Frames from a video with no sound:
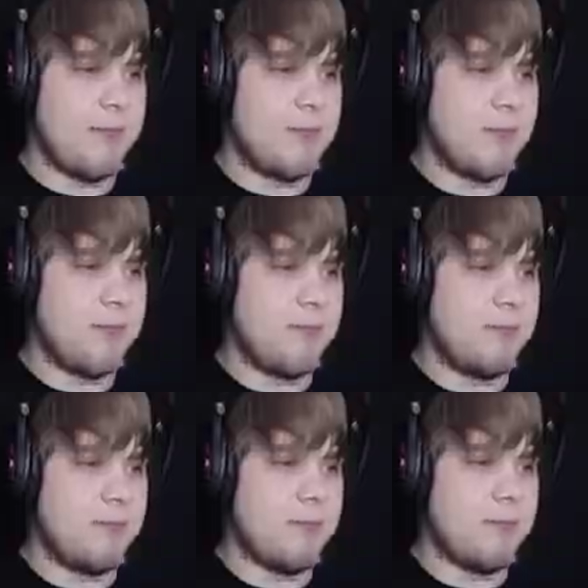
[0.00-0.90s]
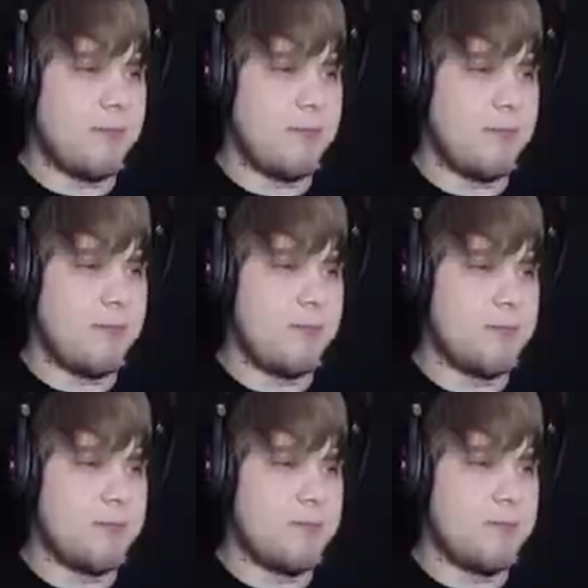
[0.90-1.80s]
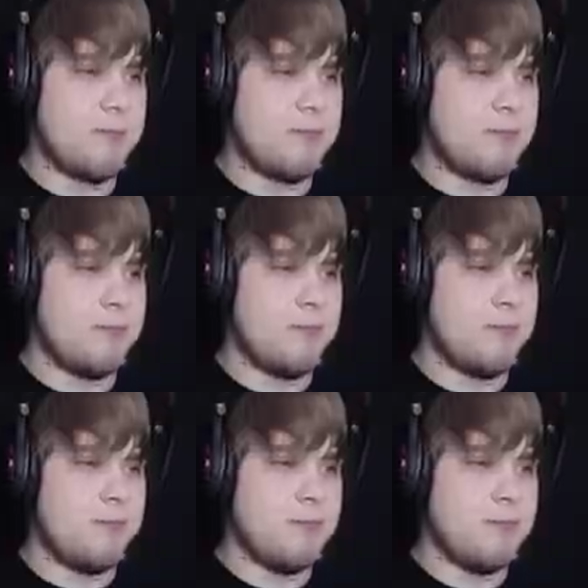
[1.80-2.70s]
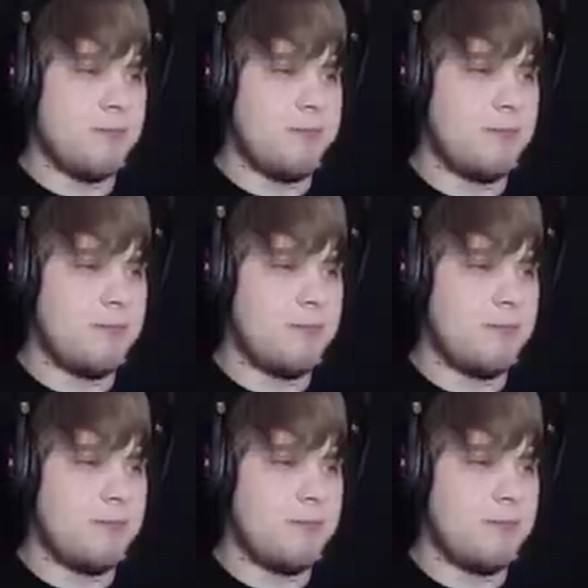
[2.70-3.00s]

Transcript: Nobody speaks.